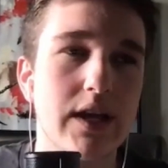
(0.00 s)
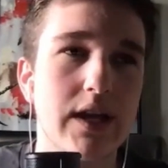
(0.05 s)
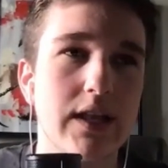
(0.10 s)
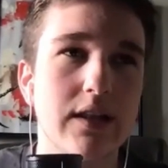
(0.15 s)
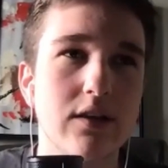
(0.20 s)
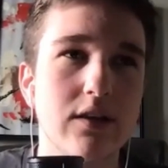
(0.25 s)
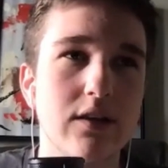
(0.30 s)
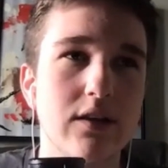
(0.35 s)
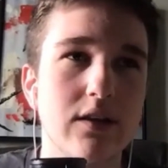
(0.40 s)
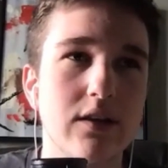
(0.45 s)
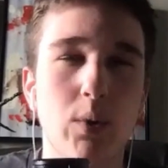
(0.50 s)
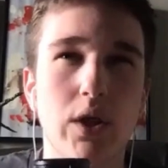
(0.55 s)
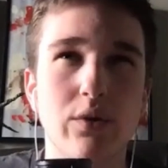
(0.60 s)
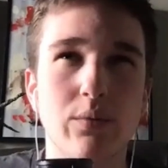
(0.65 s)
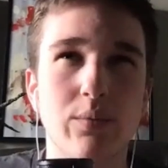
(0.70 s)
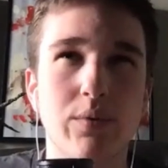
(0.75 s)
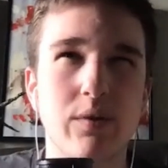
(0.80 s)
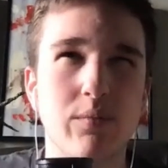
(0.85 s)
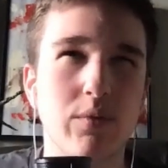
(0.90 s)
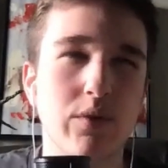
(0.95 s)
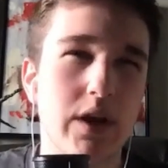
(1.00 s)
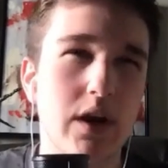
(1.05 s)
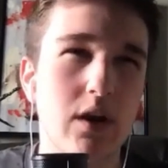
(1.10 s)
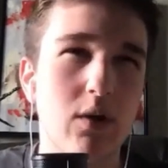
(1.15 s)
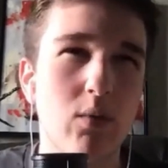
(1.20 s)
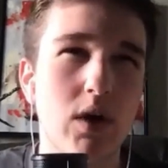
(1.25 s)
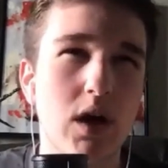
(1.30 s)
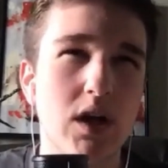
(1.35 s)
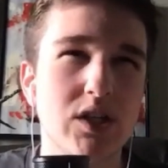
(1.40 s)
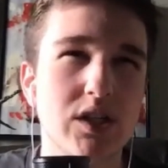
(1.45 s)
And there's a couple other people that I
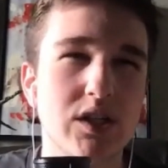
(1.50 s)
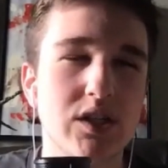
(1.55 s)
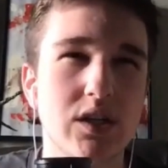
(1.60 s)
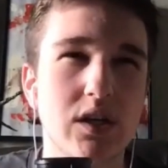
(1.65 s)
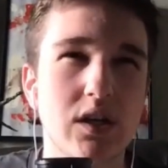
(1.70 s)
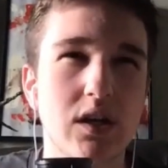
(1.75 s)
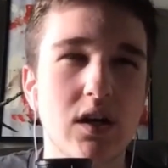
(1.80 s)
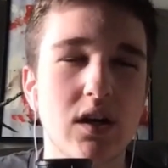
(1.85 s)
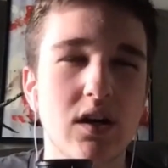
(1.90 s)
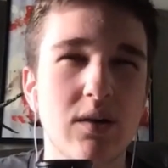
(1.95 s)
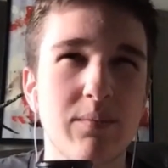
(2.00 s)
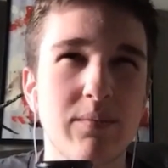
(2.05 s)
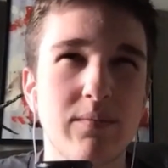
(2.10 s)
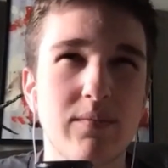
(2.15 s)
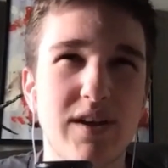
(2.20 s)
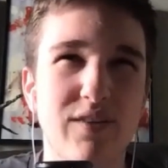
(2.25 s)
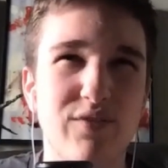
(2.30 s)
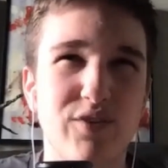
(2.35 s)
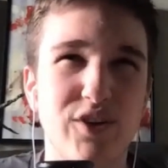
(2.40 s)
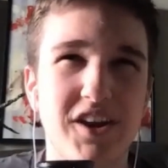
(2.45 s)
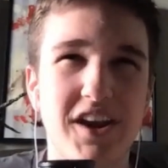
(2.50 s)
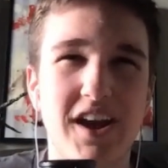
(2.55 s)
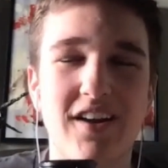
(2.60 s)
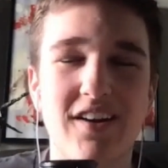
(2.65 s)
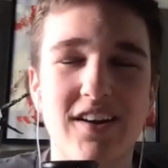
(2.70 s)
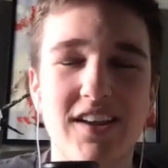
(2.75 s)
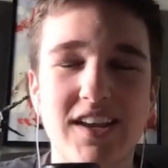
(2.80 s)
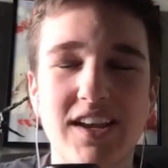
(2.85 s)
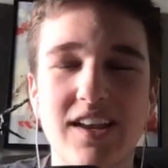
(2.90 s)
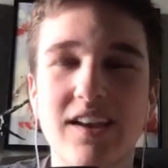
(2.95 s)
watch every now
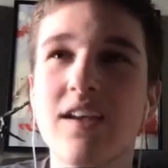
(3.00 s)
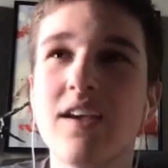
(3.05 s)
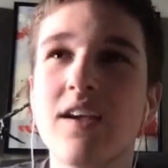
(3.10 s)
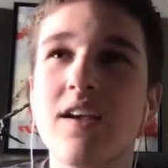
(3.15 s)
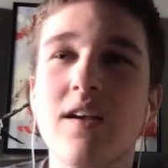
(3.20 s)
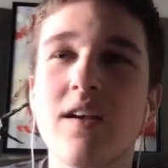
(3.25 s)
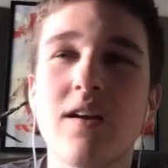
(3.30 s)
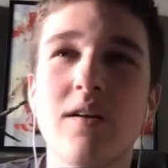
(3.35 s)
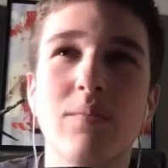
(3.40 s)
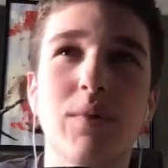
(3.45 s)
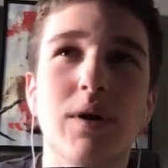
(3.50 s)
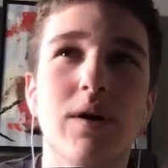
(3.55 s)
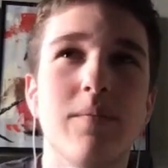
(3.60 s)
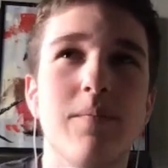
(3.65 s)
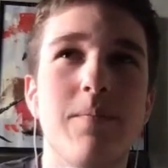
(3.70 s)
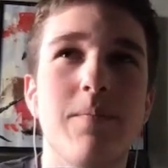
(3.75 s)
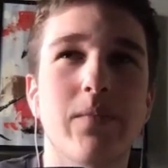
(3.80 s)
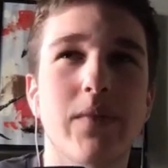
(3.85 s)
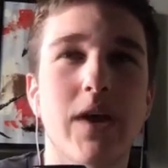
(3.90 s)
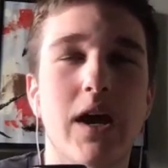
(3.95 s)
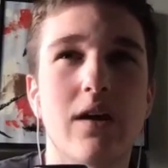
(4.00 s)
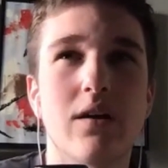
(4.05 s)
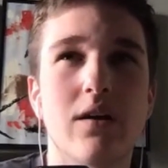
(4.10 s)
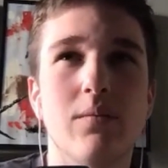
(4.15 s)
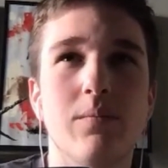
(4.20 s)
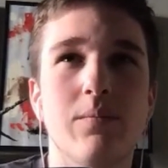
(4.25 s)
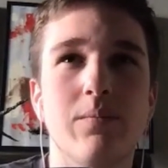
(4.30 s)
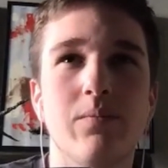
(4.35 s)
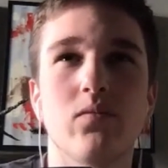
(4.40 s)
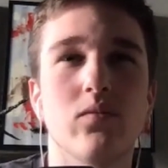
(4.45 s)
and again, but
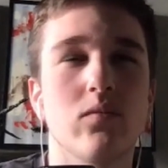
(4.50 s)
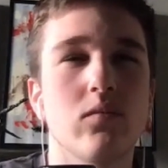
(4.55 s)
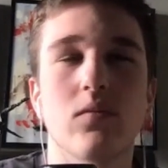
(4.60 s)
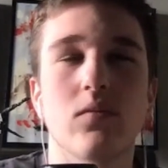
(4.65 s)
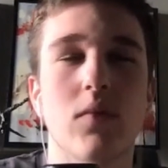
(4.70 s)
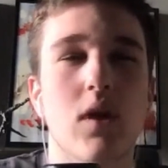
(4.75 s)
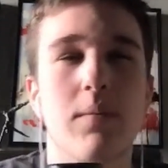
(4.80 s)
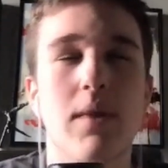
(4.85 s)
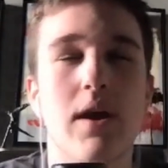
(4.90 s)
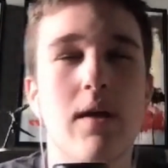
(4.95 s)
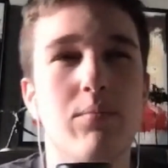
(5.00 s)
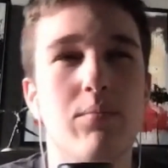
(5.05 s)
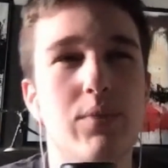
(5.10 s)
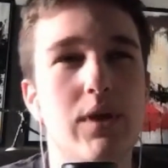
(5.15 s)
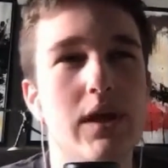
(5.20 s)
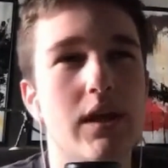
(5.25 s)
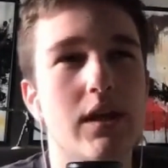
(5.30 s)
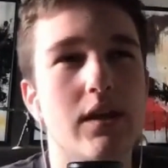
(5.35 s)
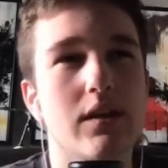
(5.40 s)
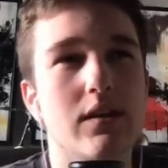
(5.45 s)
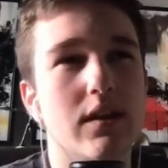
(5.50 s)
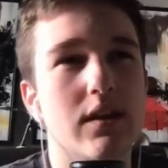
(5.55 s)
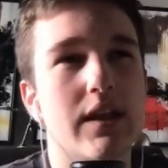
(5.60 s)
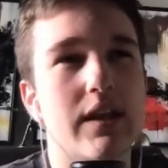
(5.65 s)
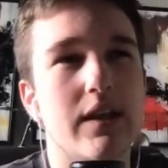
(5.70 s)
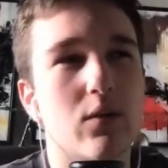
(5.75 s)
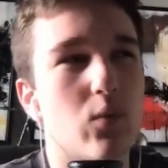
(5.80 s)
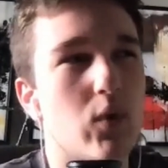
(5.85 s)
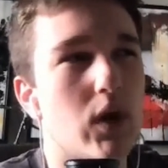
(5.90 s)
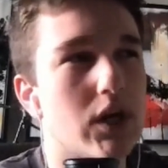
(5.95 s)
I'm not big into
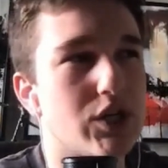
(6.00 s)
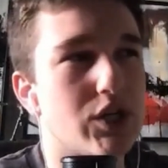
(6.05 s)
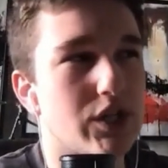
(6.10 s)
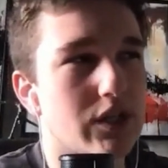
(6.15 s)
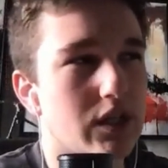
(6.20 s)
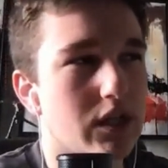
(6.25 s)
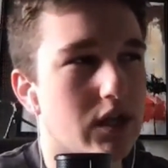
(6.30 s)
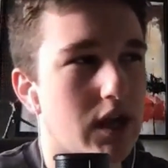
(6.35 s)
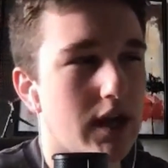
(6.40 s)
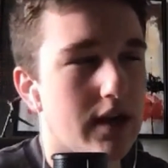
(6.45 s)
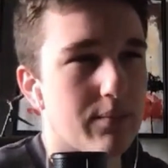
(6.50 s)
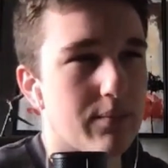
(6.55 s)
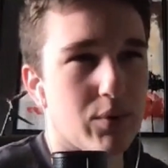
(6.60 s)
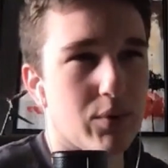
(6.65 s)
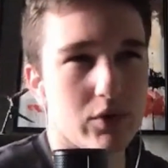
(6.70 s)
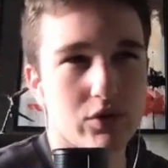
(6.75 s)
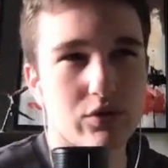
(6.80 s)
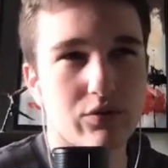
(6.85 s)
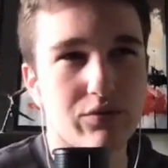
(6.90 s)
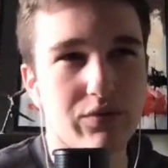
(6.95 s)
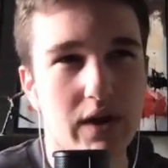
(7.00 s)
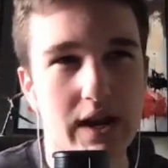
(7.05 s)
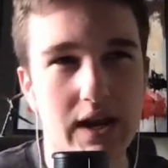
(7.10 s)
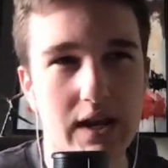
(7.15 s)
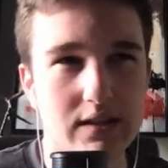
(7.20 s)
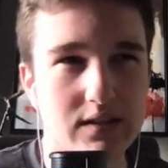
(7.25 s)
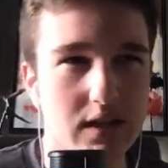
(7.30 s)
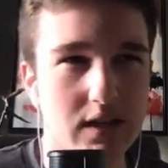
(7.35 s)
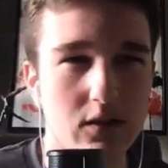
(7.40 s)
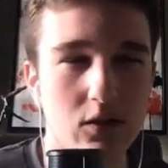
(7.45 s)
like watching the kind of personal
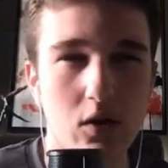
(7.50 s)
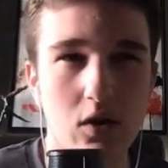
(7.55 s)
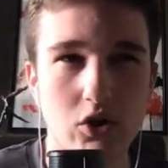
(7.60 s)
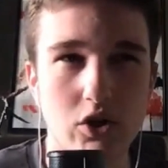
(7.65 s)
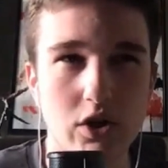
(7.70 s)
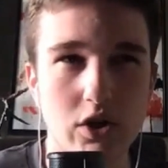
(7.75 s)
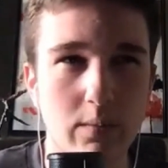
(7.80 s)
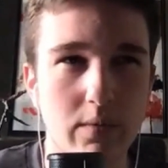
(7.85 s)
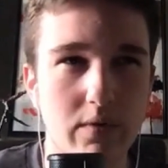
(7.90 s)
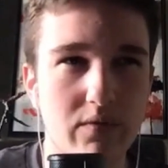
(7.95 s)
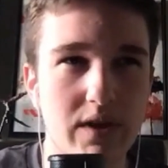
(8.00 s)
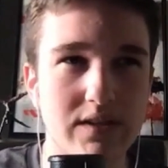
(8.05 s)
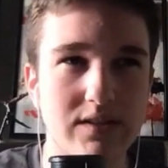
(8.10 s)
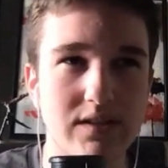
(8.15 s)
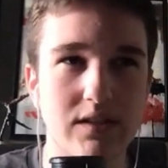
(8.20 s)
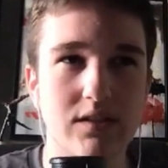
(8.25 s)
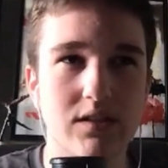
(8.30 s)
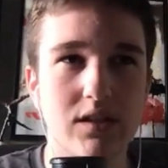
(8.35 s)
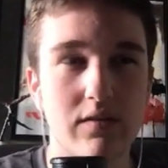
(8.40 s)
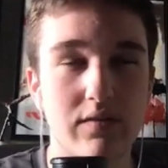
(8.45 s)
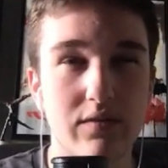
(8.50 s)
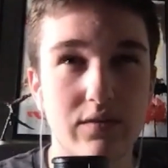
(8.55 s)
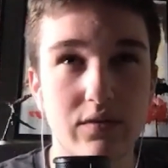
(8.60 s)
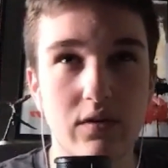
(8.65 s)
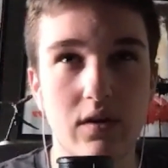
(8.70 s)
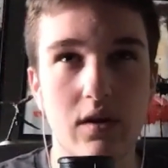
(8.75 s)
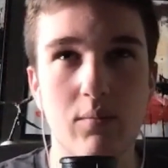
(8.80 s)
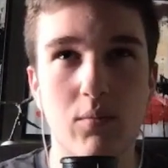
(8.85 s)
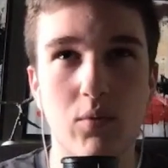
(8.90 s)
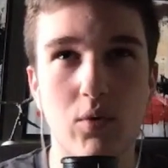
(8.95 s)
finance, like long-term investing stuff.
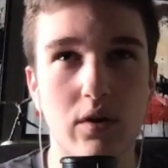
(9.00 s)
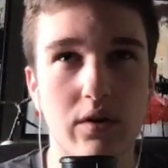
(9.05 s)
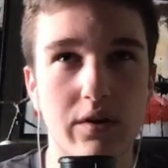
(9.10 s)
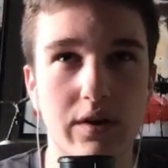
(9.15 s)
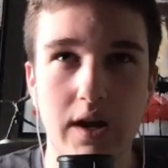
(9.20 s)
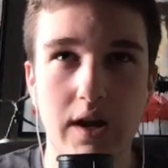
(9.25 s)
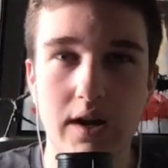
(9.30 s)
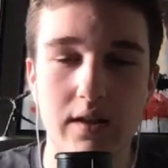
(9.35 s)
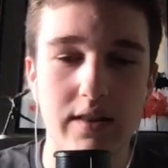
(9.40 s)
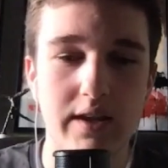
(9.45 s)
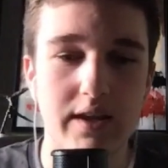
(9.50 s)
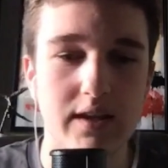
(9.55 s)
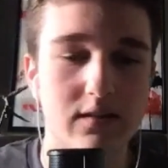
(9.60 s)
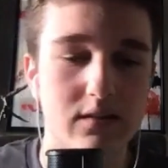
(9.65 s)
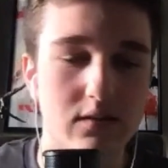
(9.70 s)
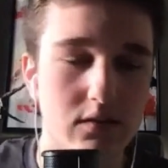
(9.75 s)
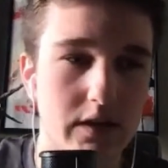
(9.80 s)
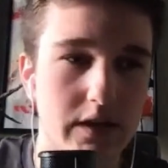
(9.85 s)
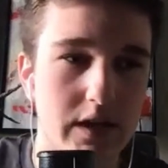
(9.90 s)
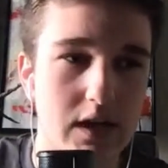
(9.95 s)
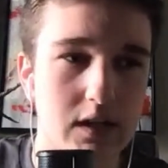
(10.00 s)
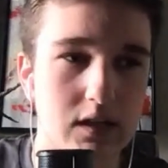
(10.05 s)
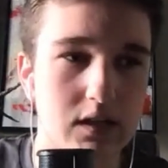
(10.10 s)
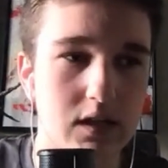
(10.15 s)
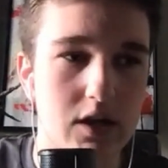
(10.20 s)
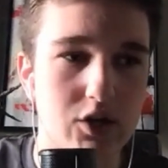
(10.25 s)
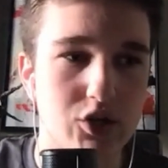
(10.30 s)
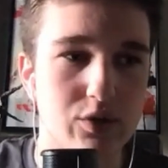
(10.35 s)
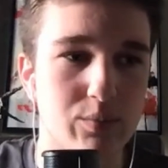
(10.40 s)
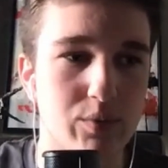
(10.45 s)
I'm more in kind of like looking at the
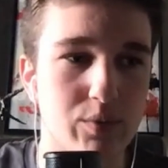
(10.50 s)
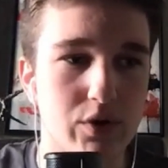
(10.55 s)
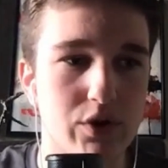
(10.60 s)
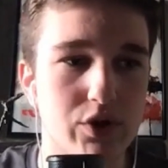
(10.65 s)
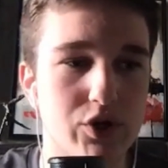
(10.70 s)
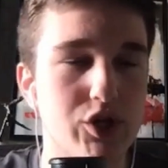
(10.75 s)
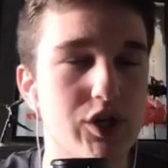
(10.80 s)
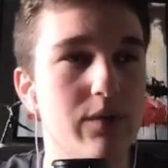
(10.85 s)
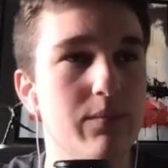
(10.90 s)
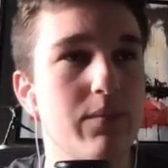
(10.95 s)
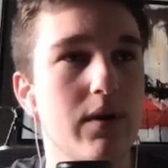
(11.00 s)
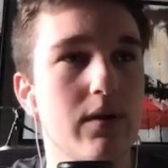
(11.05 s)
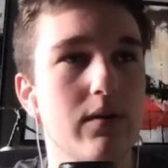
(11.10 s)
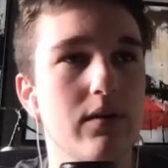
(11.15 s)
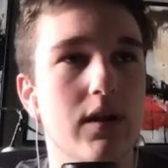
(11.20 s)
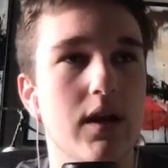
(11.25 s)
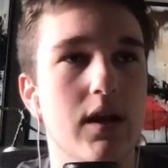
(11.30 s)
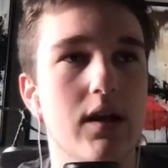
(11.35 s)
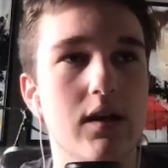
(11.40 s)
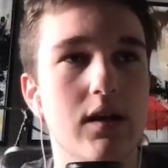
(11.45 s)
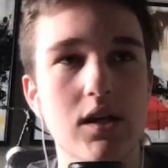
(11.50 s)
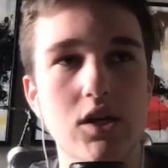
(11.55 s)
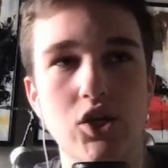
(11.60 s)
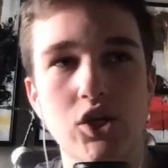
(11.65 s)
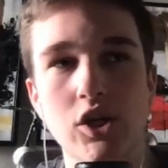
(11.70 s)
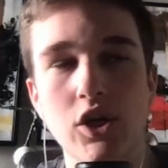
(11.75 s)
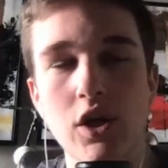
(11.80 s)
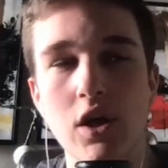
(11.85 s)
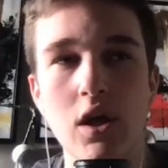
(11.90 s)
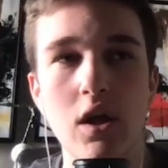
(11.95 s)
entrepreneurship kind of
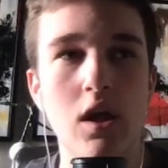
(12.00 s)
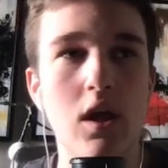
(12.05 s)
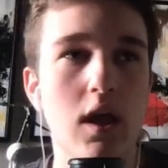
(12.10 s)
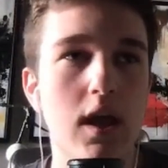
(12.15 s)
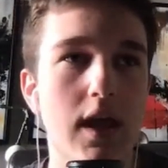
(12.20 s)
niche.